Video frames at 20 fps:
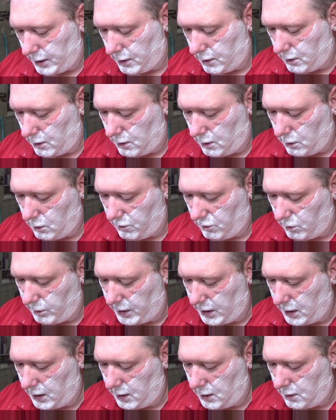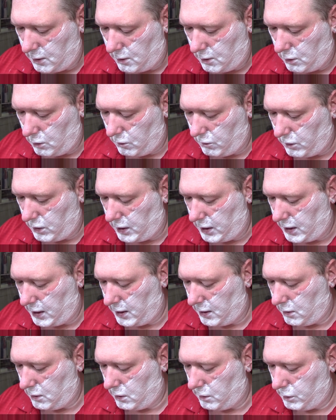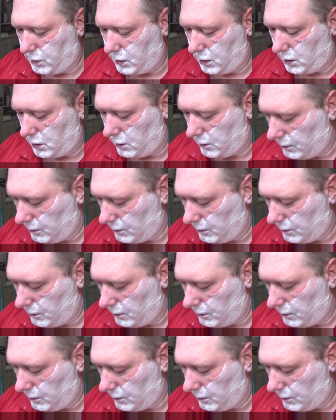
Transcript: it all over my hand, all over the handle. I'm just going to